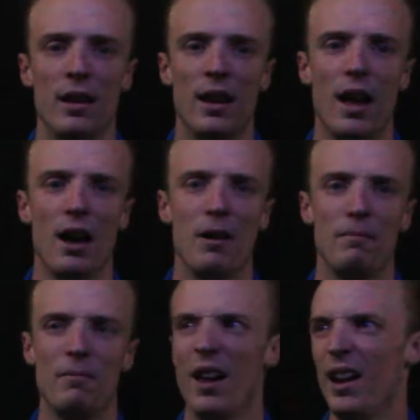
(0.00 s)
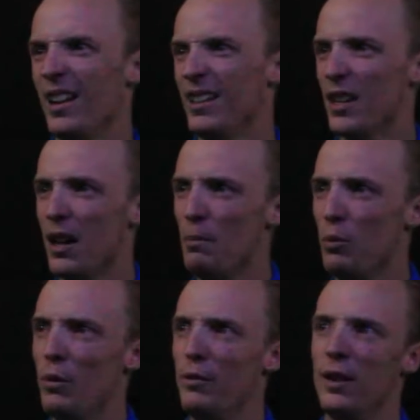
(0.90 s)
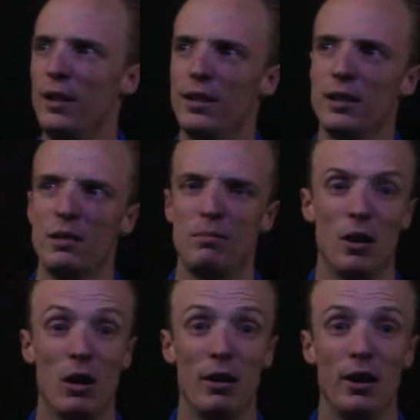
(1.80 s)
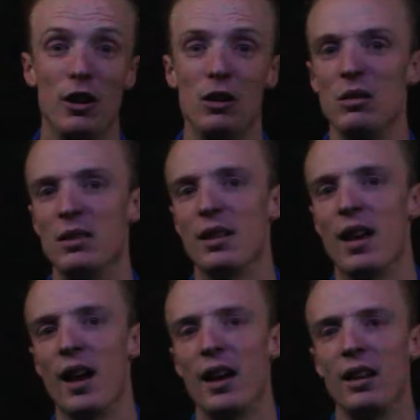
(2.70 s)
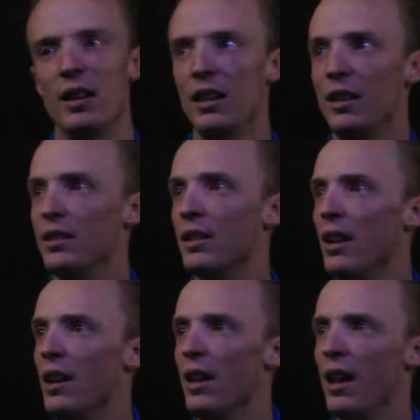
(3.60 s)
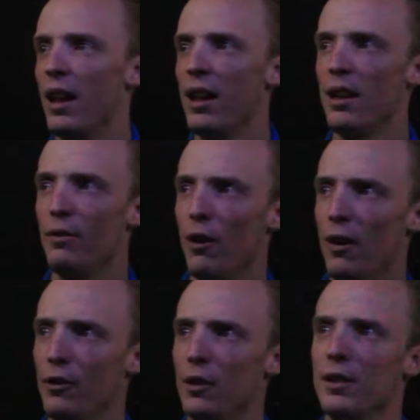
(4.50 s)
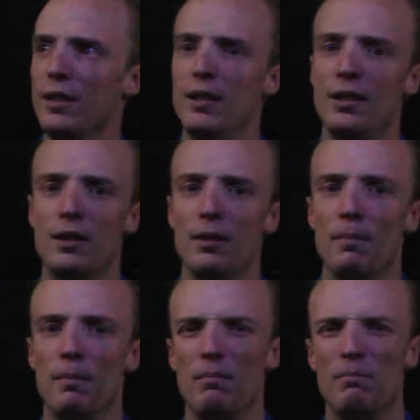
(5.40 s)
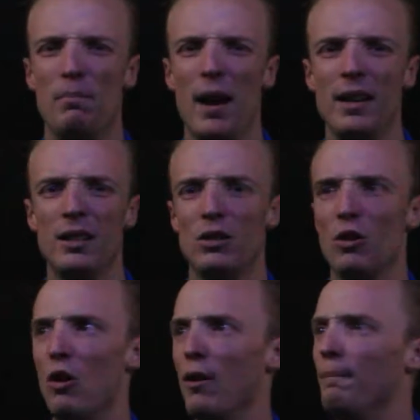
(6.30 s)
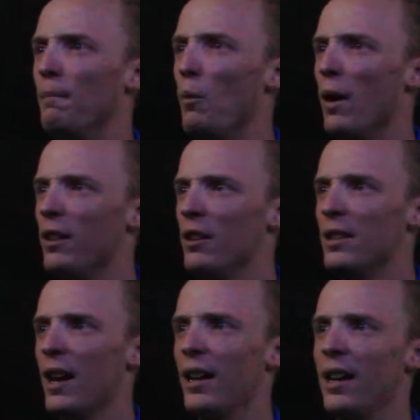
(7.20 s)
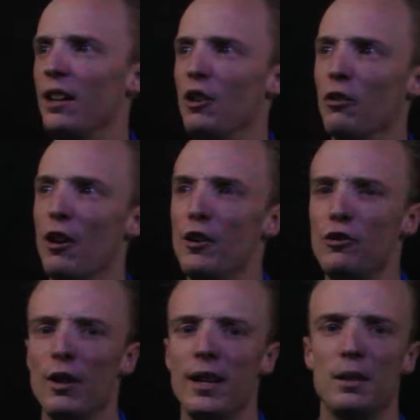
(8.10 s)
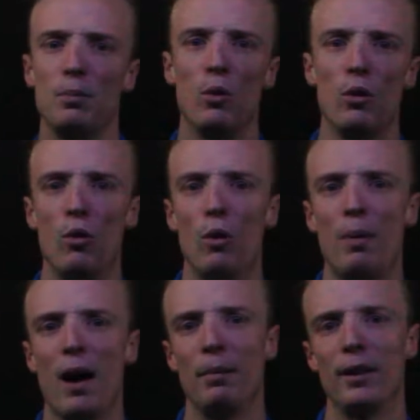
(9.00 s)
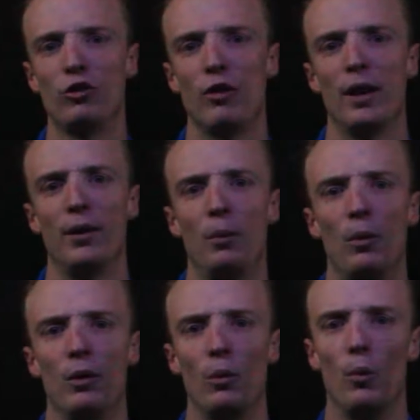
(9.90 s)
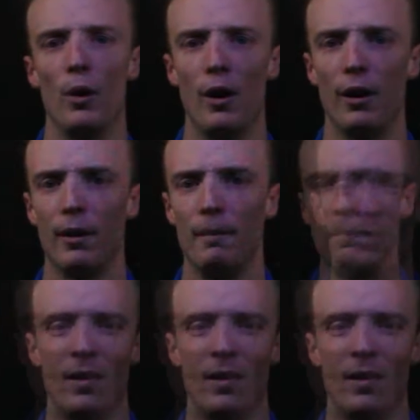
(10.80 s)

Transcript: Now, an example of this that I'm going to use today is if I've got a system based on whether you're taking your own transport or public transport to work.